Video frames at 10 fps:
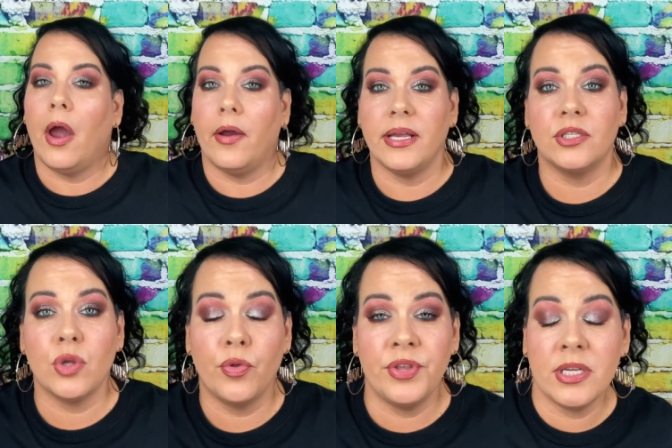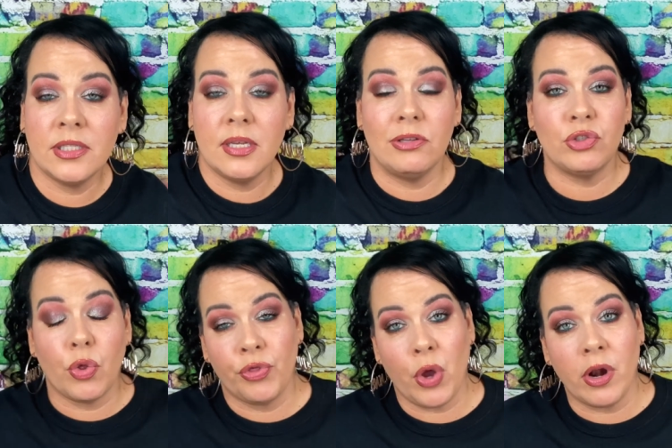All right, so this is
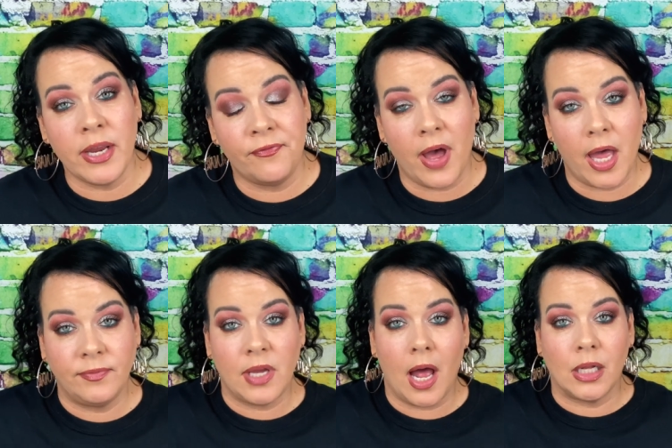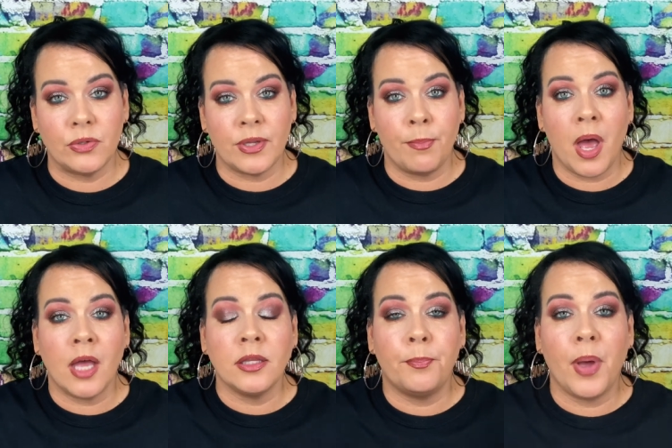35 dollars a
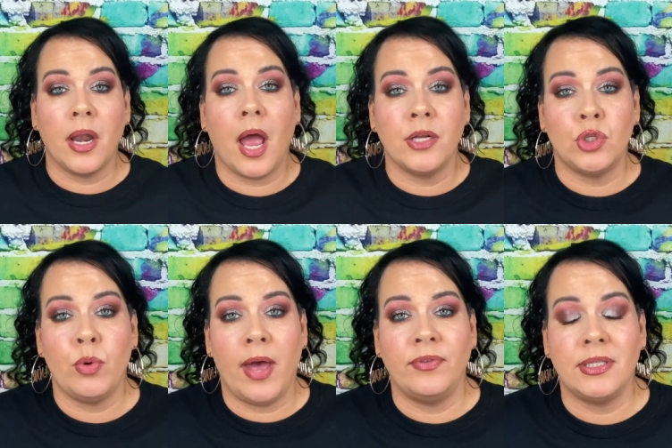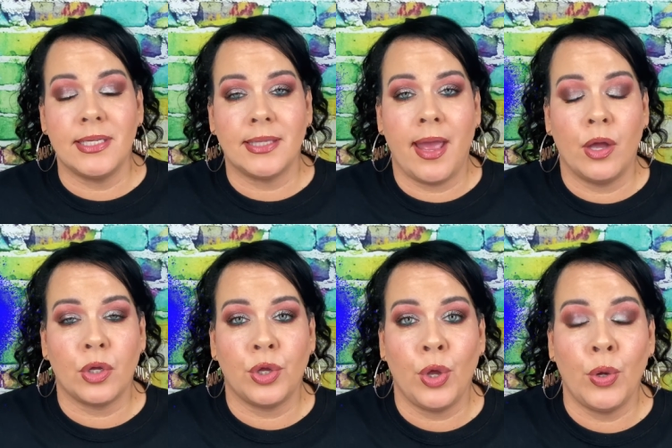month, but I do have a
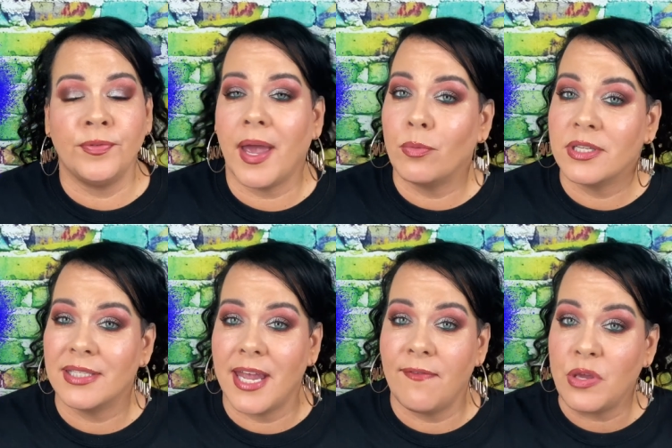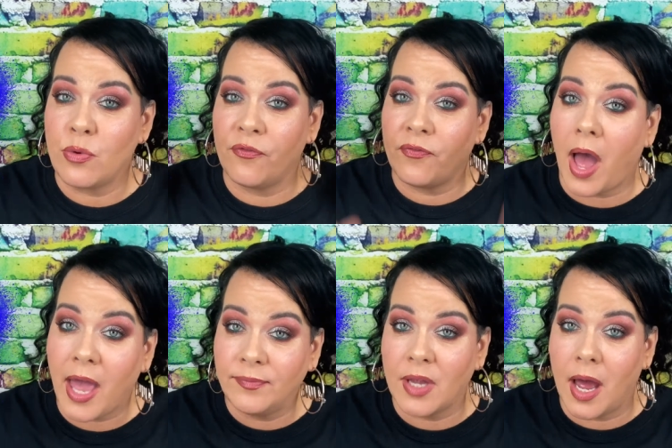discount code that will save you
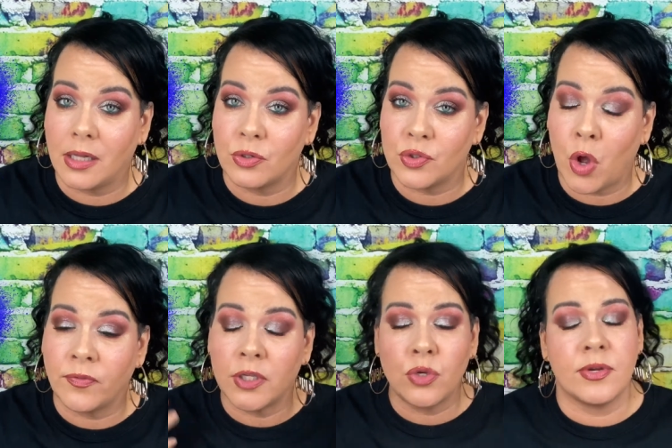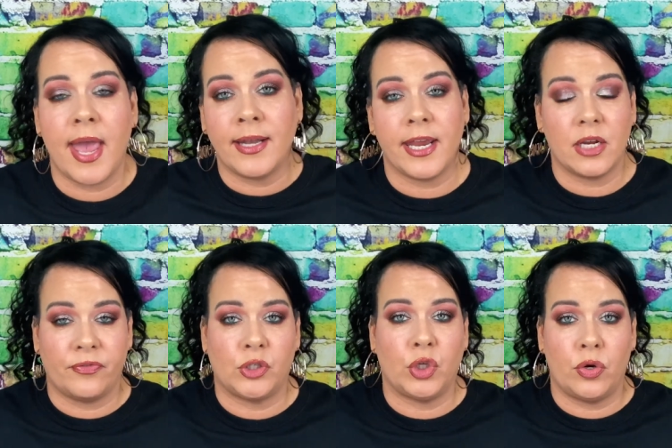$5 off, so you can get it
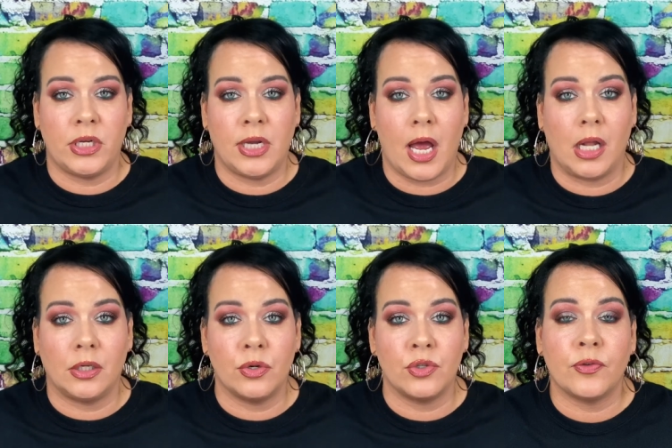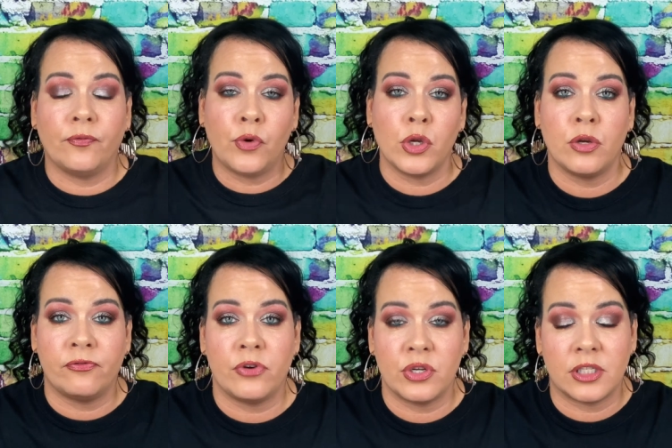for $30 for your
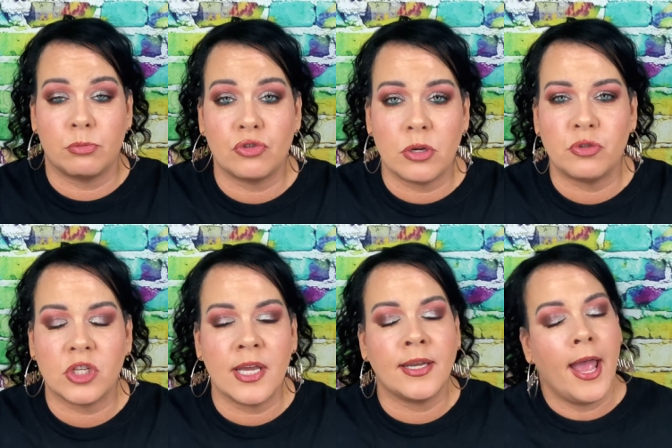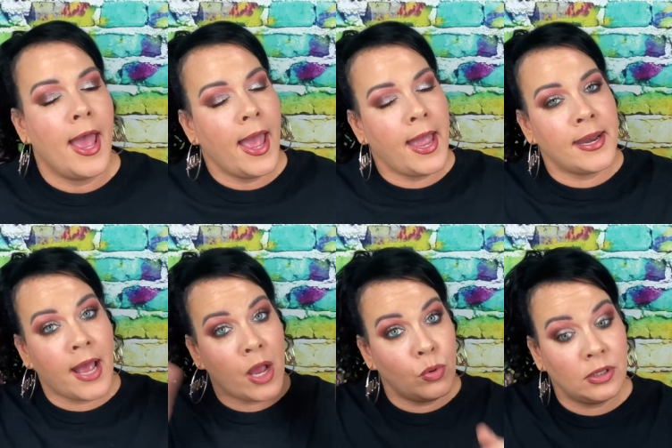first subscription, and
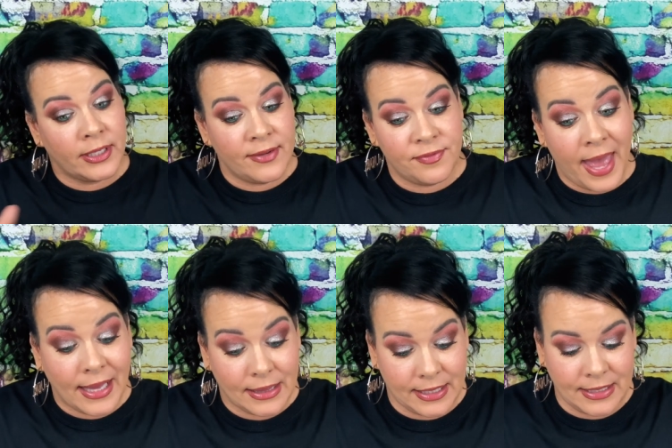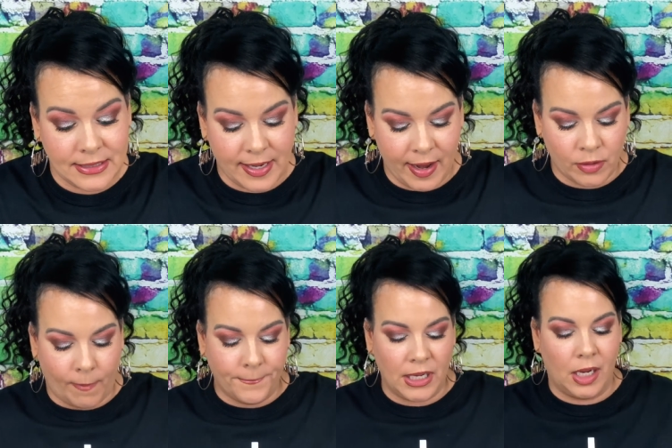I will leave that link down
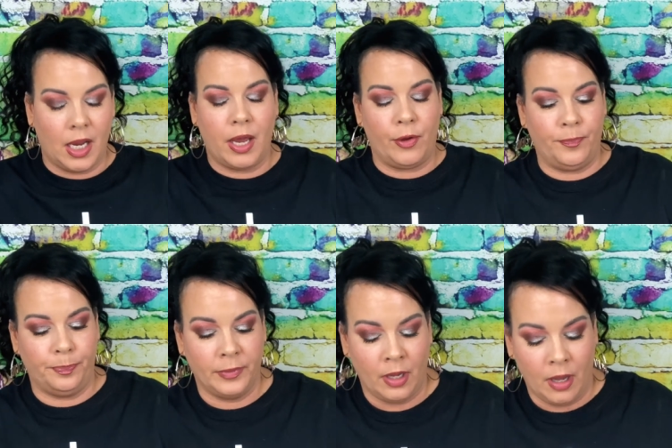below.